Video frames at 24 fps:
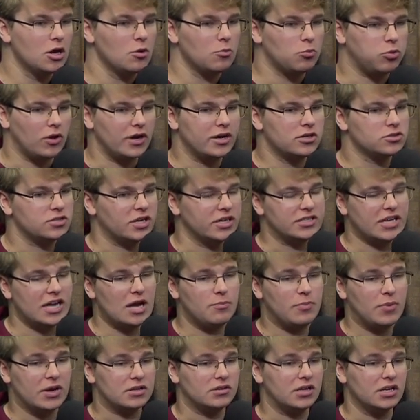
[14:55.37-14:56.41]
players like
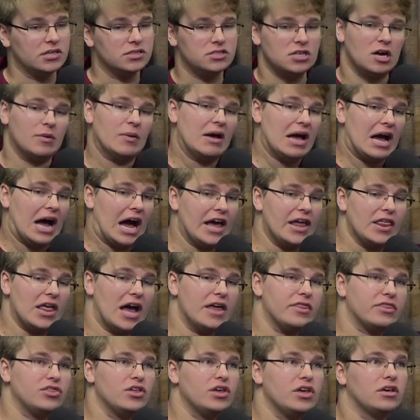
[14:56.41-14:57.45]
that pick things up. I,
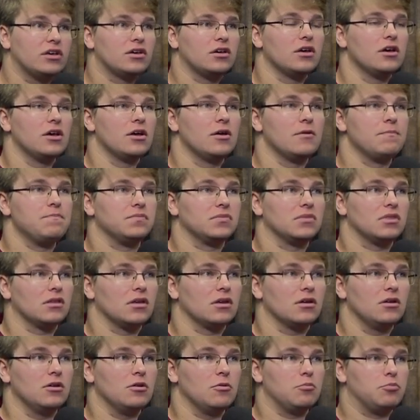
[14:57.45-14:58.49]
I think
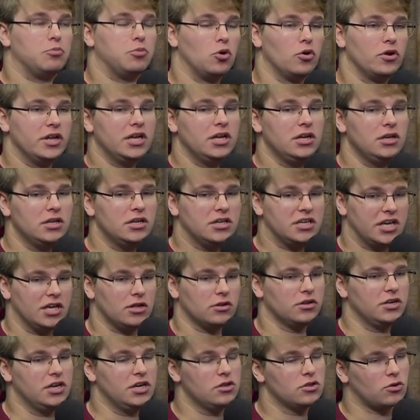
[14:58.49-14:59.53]
putting
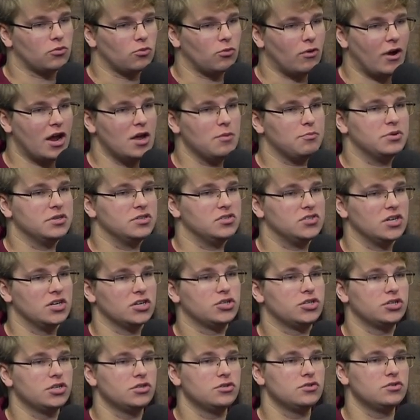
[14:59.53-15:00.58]
Kitley in the right
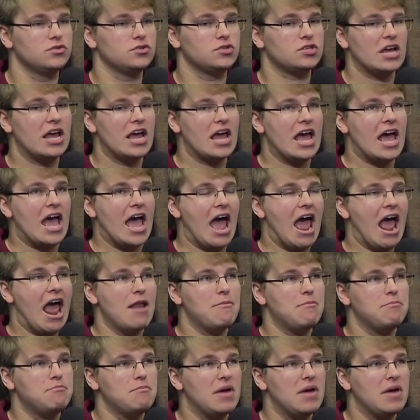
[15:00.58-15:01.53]
positions and